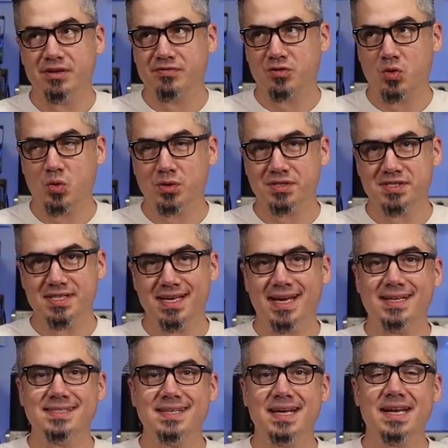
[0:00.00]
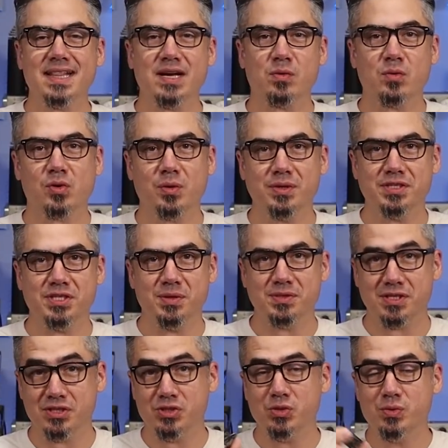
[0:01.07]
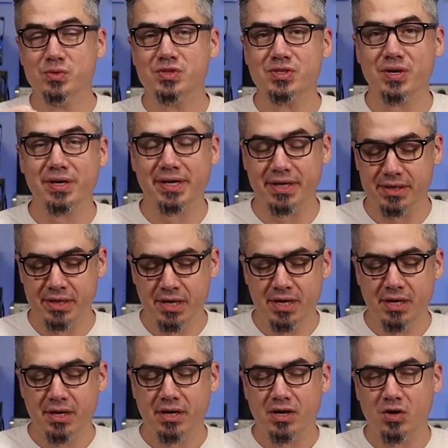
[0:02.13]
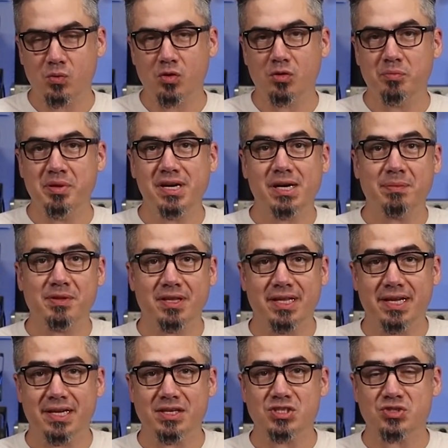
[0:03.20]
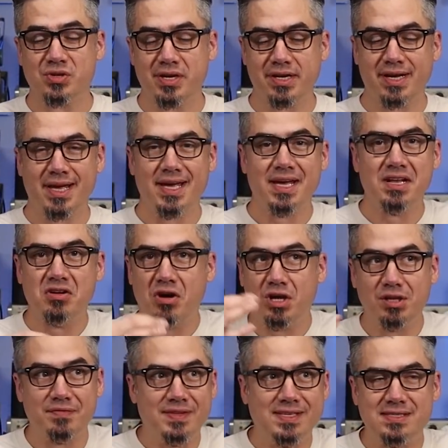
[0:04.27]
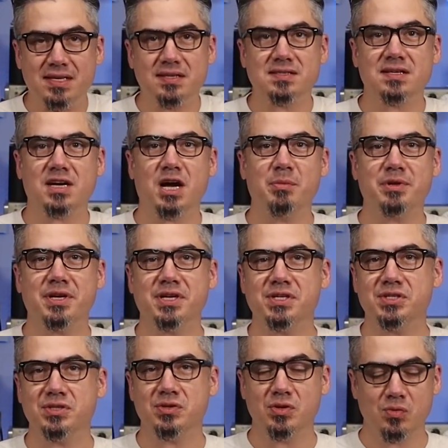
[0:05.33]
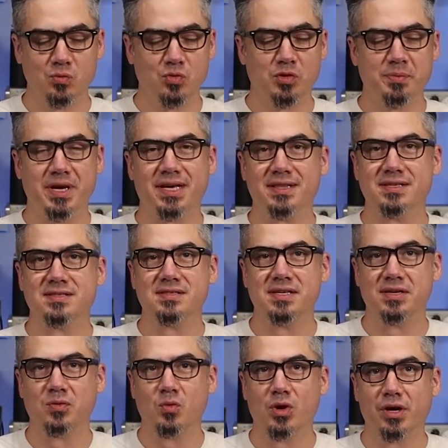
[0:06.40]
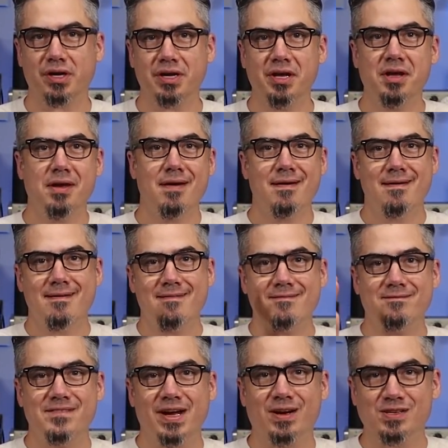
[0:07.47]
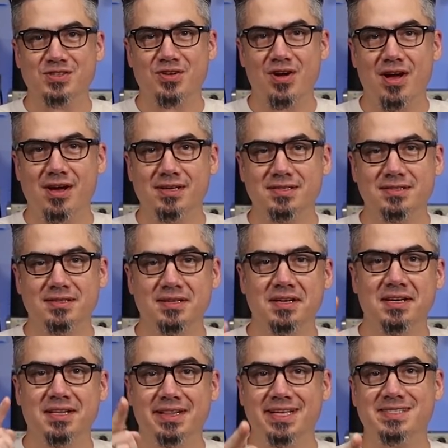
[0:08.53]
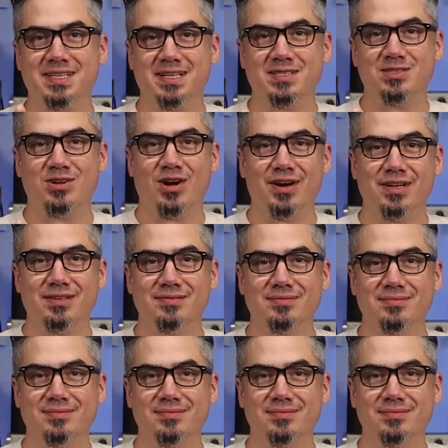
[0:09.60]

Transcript: And of course, the antenna that we're going to use, the tuned circuit, will pick up the lightning strike, and all of these things in combination will make this thing work. Fingers crossed. Let's get started.